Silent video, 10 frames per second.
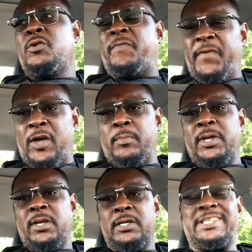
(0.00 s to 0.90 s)
You feel
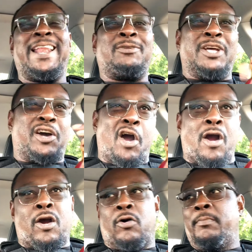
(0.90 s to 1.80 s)
me? Shout out to
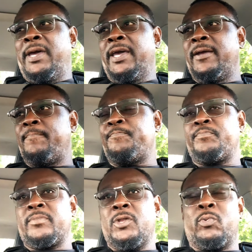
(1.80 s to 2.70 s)
Carl, man.
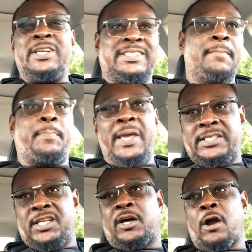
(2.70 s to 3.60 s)
Rest in
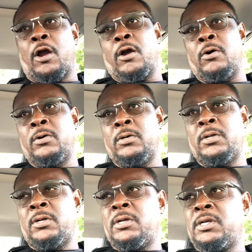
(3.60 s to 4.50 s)
peace to Carl.
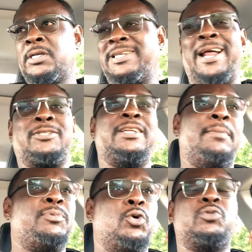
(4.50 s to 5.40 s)
Shout out to
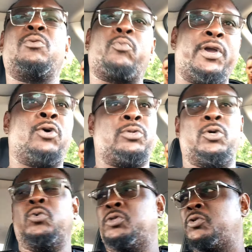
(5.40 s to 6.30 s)
them dudes, them real
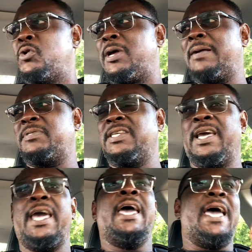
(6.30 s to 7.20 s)
dudes. You know what I'm
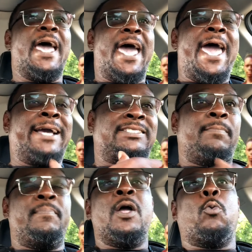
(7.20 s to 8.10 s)
saying?
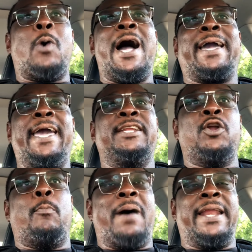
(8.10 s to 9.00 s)
Ask why can't
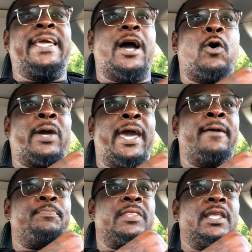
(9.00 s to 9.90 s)
nobody?
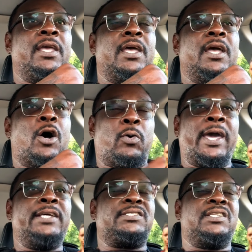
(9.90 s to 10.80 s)
Okay,
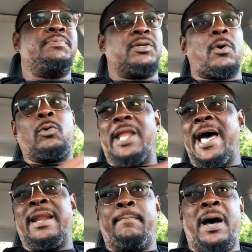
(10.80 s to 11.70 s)
okay. Sub Zero
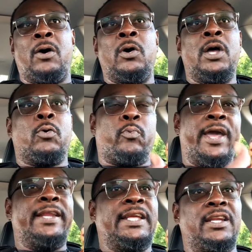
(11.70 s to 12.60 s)
lied about
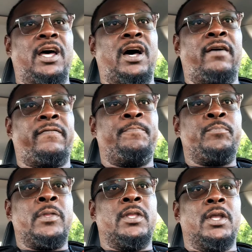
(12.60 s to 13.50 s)
Randy Love
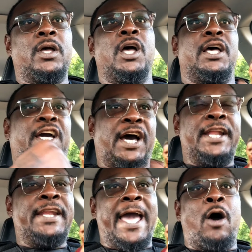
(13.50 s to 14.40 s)

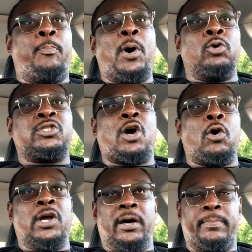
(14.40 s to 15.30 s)
cutting Alpo's
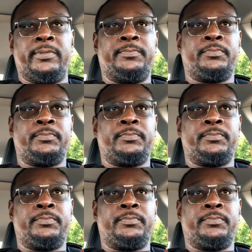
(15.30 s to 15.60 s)
coat up.